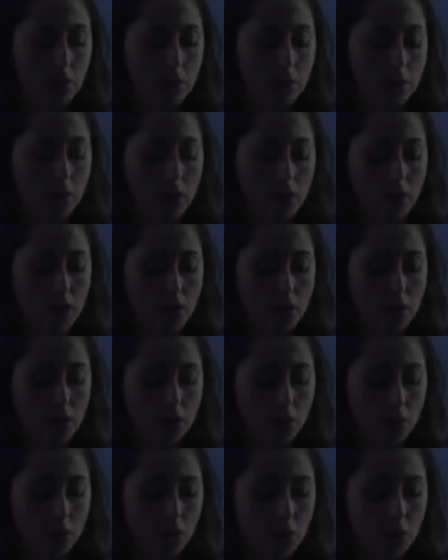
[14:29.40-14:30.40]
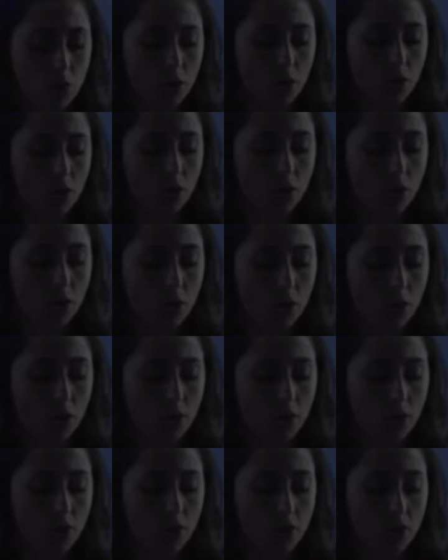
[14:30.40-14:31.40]
Make sure
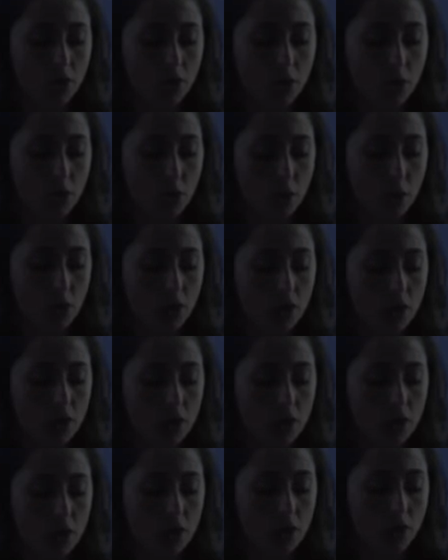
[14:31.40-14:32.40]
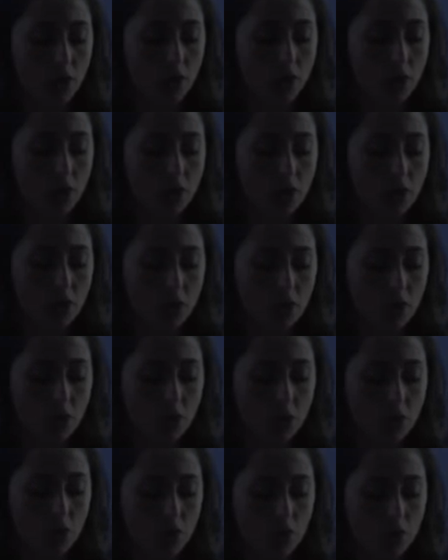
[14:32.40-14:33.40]
that the situation that you
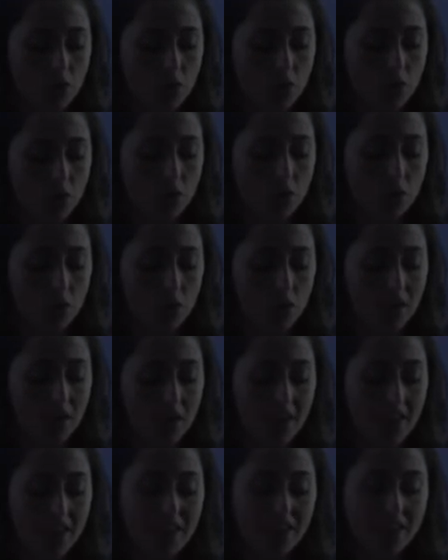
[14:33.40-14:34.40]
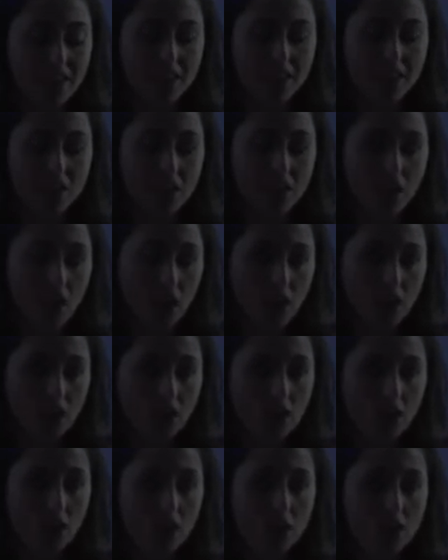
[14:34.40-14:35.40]
choose is not
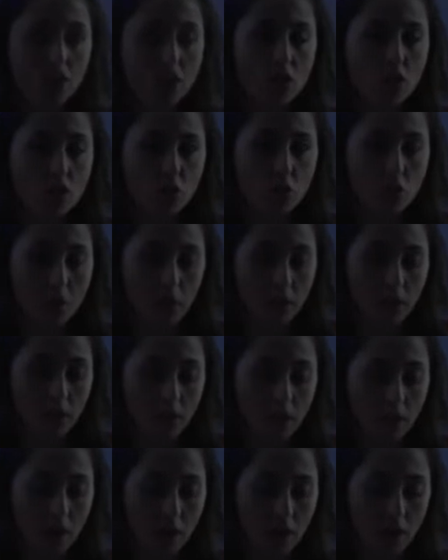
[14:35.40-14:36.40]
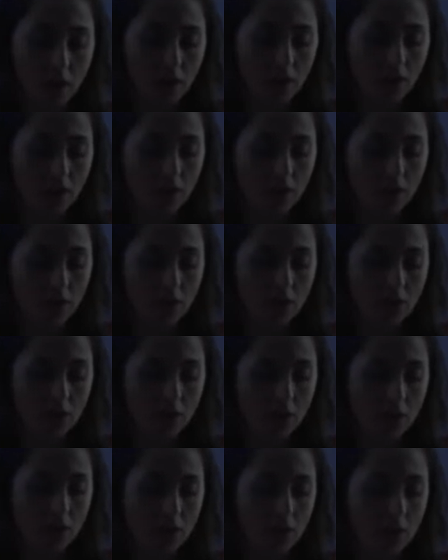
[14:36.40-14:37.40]
extremely hard
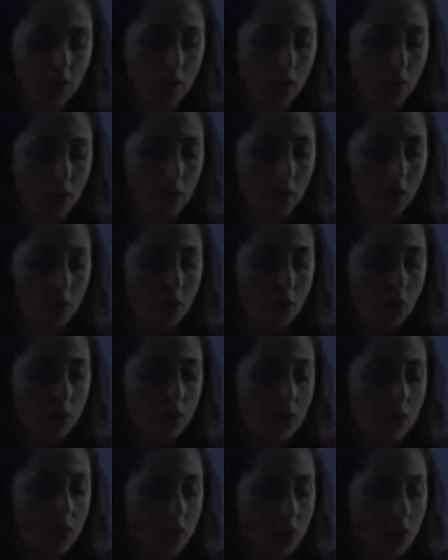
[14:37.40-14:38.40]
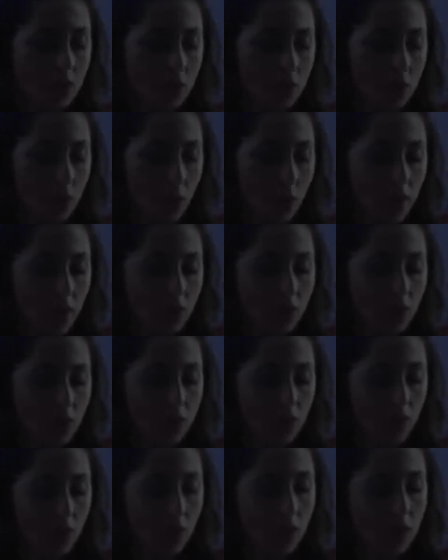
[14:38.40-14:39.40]
but a
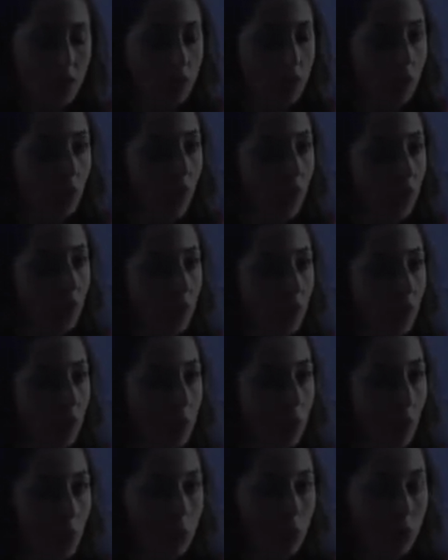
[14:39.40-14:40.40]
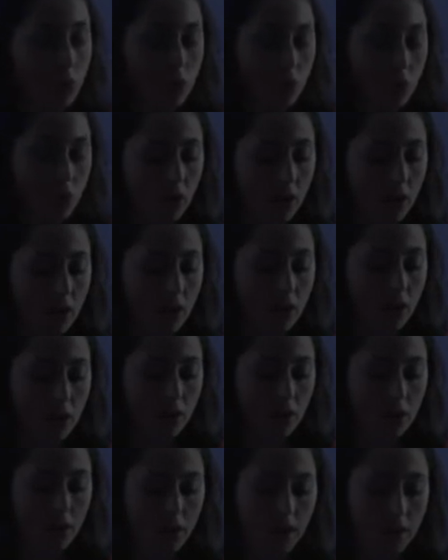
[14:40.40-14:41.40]
situation that you can't remember
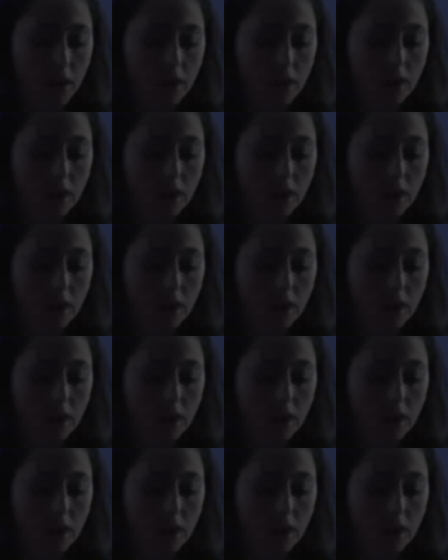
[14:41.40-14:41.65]
clearly.